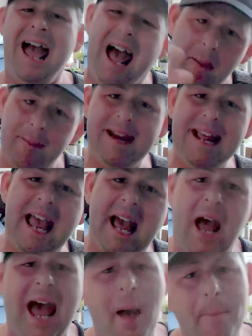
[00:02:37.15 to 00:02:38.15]
How many
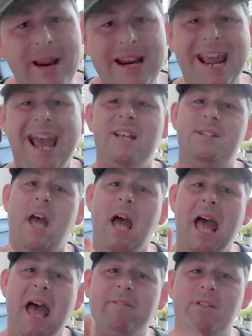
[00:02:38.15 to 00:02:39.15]
have
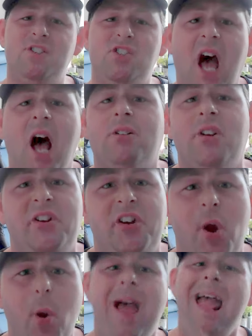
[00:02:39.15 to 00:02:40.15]
assaulted
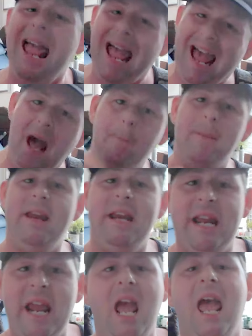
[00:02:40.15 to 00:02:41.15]
you? How
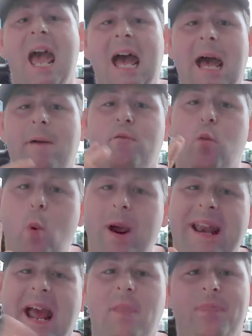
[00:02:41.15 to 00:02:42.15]
many have
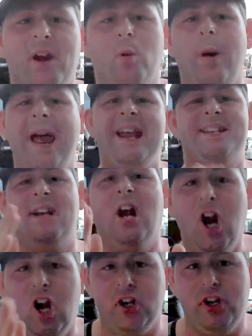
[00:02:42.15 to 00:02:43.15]
went out their way to
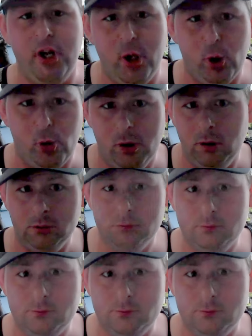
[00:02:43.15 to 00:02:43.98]
hurt you?